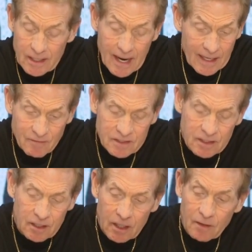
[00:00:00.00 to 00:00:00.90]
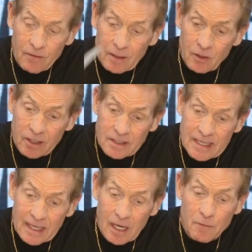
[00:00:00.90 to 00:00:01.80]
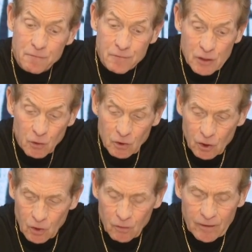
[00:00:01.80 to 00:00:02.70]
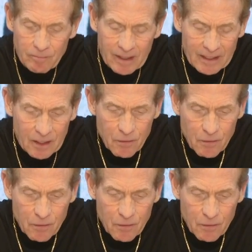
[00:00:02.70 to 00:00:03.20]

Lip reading: I have seen enough, I'm going to take a field goal that made it